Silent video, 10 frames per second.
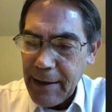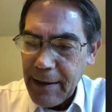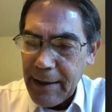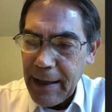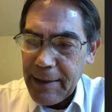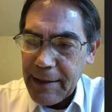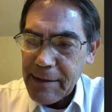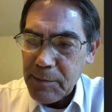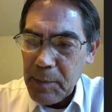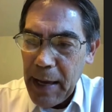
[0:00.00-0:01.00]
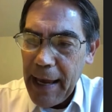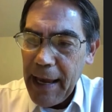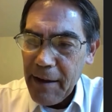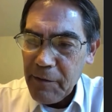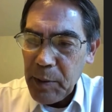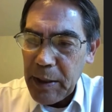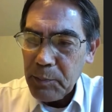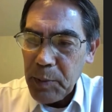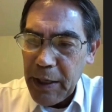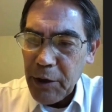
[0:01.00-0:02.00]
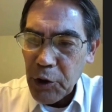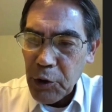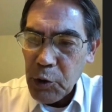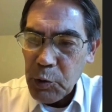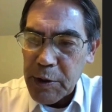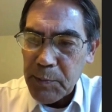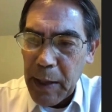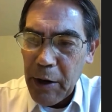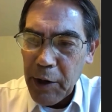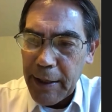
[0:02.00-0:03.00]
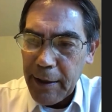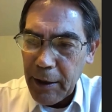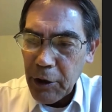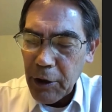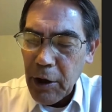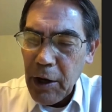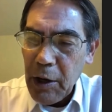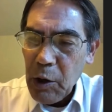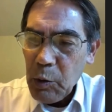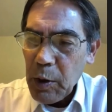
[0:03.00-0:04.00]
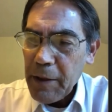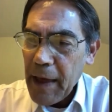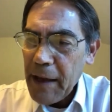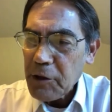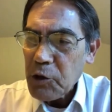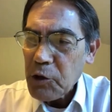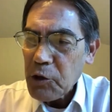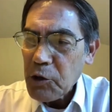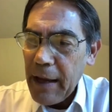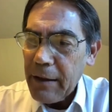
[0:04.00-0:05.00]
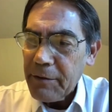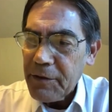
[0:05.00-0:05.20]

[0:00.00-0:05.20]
that this may have been Peter who was buried here. Well, that grave